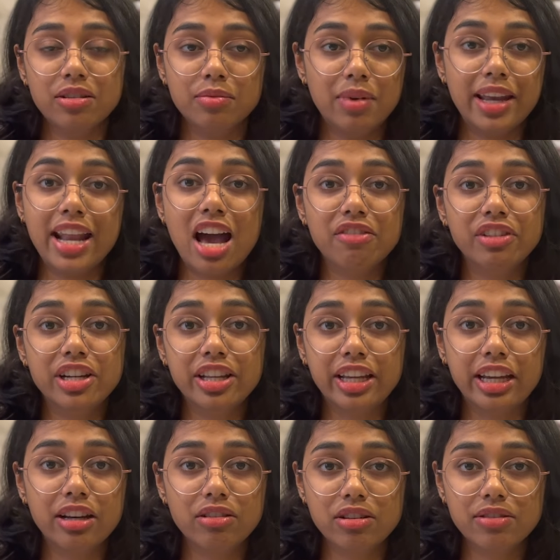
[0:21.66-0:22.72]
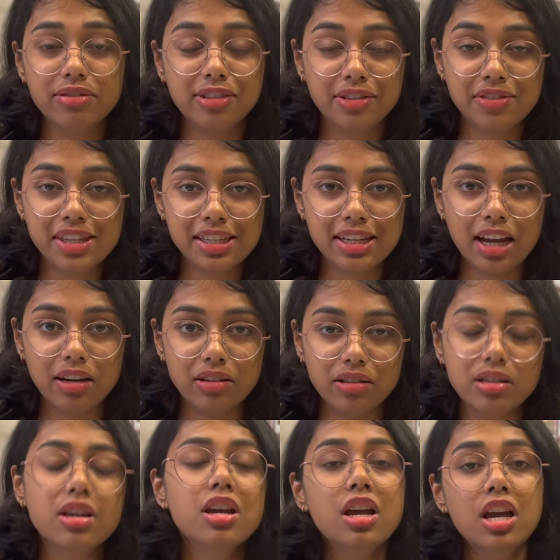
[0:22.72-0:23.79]
an avid reader in 5th
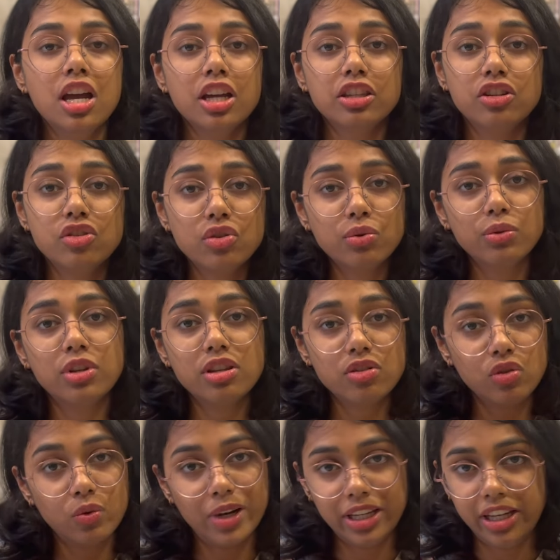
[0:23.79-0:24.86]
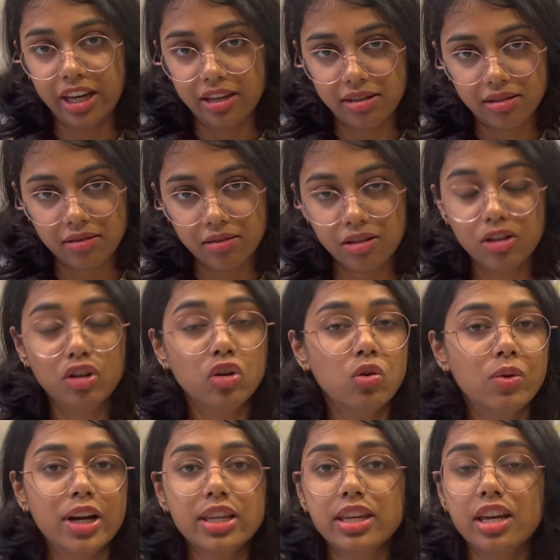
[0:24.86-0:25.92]
standard. The truth is no one cares. No
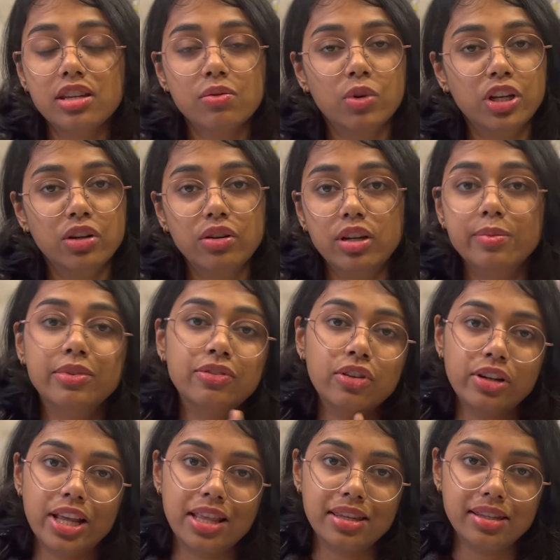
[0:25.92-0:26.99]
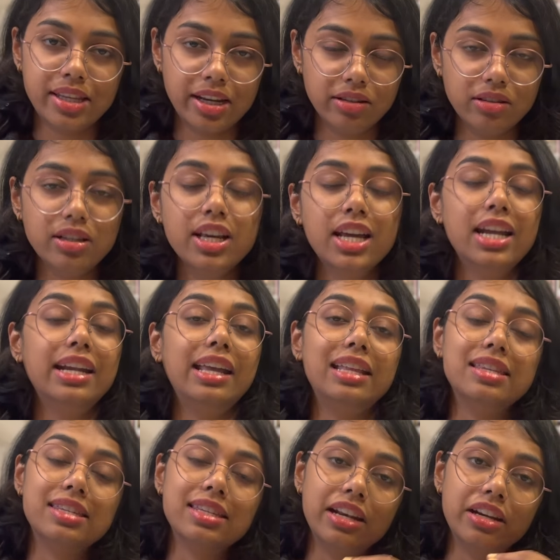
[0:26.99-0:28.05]
one cares what you did before 10th standard.
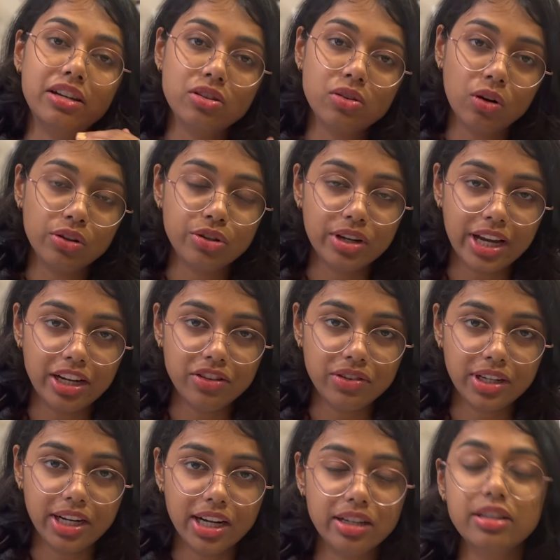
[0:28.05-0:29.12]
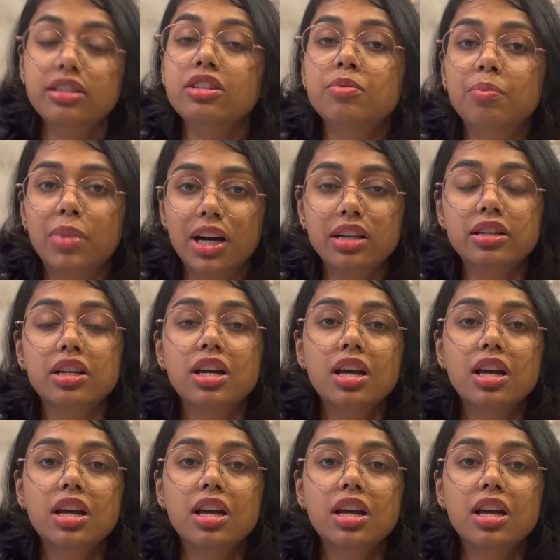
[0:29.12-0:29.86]
10th standard is also kind of redundant, but